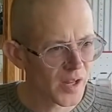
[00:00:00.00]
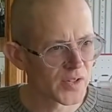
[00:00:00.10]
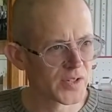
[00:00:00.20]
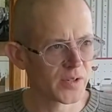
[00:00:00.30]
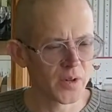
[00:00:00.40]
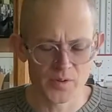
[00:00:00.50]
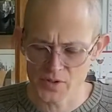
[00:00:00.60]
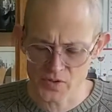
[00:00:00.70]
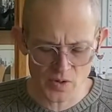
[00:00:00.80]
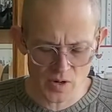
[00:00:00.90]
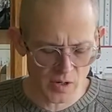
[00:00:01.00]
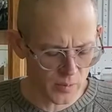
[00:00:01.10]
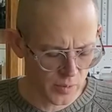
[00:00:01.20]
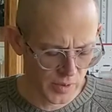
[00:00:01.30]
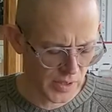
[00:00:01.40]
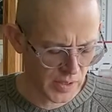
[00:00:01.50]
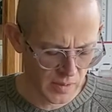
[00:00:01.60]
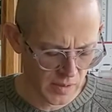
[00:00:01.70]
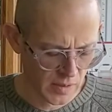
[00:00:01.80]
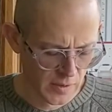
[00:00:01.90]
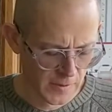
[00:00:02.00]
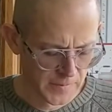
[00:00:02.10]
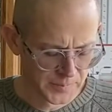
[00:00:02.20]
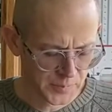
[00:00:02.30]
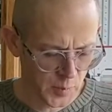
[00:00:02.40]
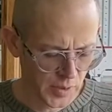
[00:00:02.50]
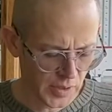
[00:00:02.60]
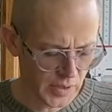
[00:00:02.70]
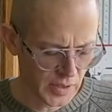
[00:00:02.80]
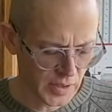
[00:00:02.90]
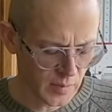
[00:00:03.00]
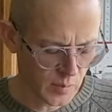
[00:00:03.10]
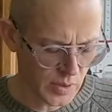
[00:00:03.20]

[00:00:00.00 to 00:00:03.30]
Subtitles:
still going strong and really, really good.